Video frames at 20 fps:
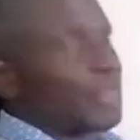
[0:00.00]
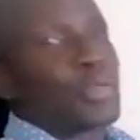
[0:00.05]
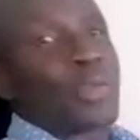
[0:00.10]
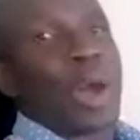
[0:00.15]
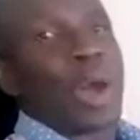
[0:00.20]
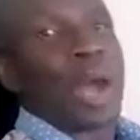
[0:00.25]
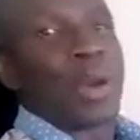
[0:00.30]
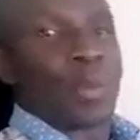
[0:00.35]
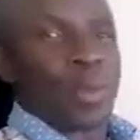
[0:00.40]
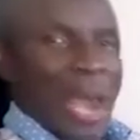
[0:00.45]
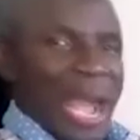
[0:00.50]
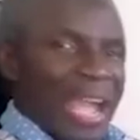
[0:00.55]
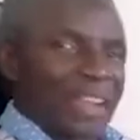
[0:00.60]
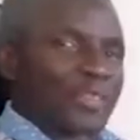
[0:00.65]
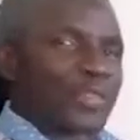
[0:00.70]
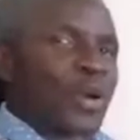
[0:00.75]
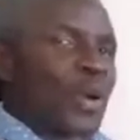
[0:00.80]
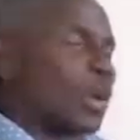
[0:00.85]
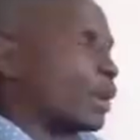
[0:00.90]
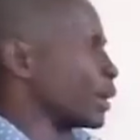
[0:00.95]
And if you are a
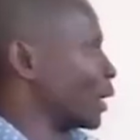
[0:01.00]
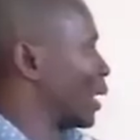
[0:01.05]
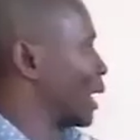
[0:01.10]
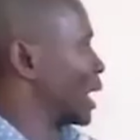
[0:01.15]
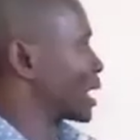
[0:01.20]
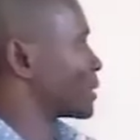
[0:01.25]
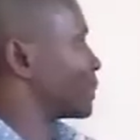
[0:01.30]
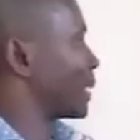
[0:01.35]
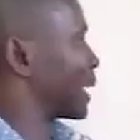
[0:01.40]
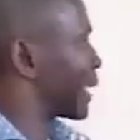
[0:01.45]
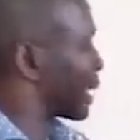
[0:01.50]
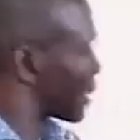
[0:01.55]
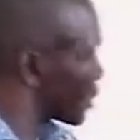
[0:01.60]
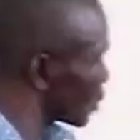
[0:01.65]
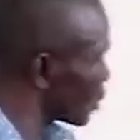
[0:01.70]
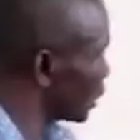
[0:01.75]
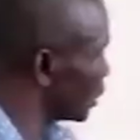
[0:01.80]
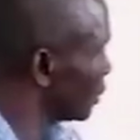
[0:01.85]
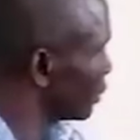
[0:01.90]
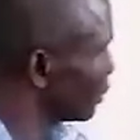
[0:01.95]
wife, call your husband as
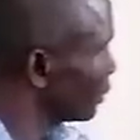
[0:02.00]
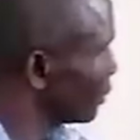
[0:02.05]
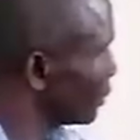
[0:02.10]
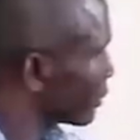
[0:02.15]
well.